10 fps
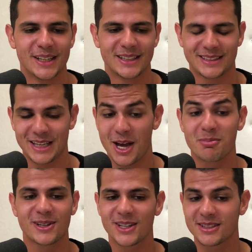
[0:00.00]
is uh,
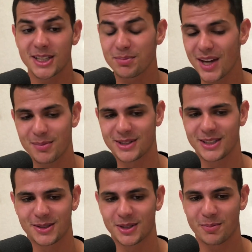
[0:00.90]
because sometimes
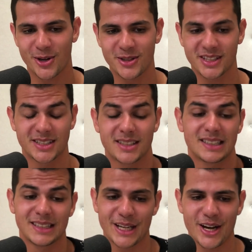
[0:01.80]
these, the processes
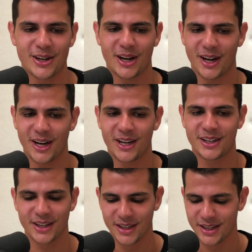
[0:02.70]
in there are...